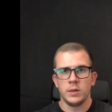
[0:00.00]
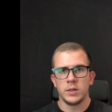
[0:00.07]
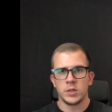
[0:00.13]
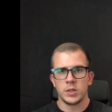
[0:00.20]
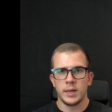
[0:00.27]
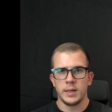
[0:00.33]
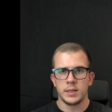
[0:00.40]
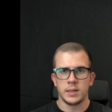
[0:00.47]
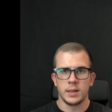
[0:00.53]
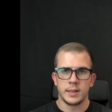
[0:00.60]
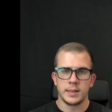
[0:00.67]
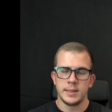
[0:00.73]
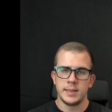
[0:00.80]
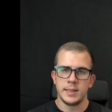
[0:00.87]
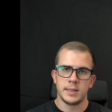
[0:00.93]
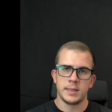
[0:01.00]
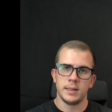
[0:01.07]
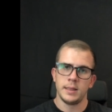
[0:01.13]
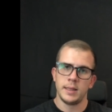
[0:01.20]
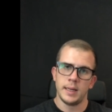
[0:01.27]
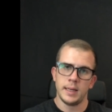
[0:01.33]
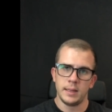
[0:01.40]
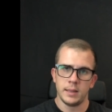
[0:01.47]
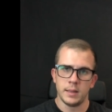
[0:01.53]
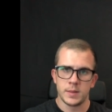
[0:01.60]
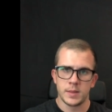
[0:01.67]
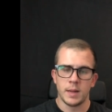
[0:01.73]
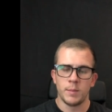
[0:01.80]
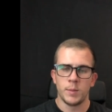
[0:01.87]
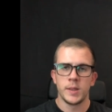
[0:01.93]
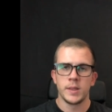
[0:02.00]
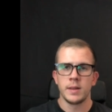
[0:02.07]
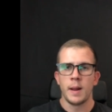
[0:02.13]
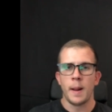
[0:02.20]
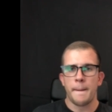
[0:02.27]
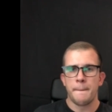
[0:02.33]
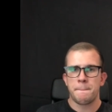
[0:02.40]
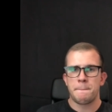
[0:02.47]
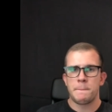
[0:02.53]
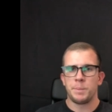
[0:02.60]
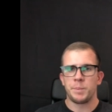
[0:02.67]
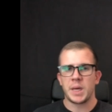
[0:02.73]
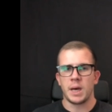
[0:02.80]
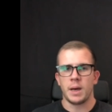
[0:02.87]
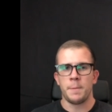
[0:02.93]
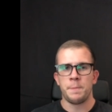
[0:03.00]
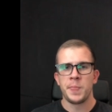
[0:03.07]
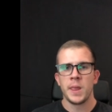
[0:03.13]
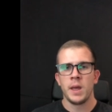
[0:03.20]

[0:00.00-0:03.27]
you can try to start consistently hitting those numbers, okay?